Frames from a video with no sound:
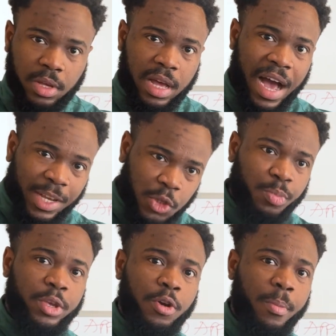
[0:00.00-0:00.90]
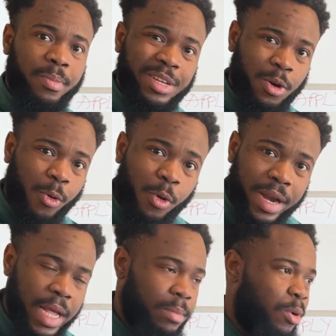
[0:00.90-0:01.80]
has to be in your own
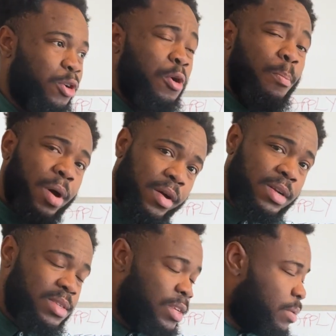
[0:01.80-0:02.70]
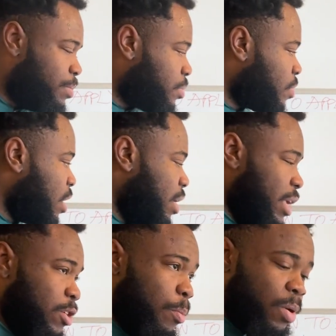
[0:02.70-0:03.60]
name or your parents' name. In
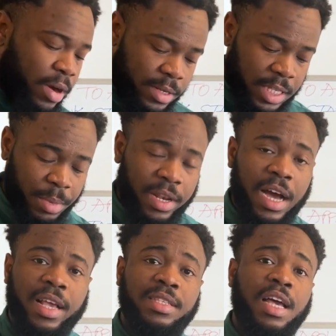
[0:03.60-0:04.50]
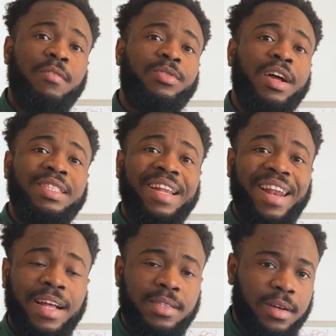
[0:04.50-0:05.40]
your parents' name, in that case, they have to write a
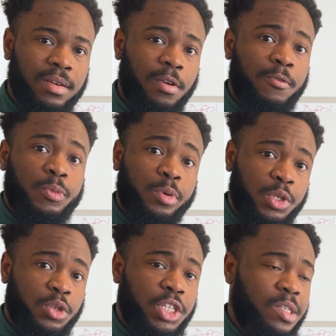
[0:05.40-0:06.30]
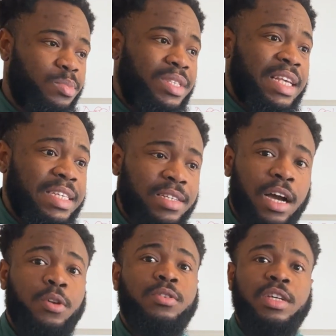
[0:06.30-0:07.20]
letter of sponsorship saying that
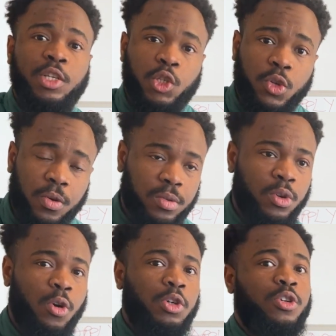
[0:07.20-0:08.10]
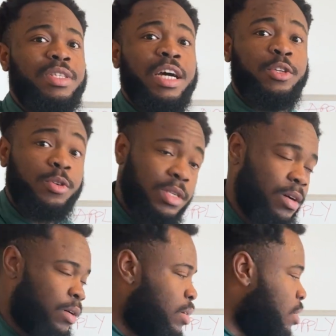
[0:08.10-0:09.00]
you're their son or you're their daughter.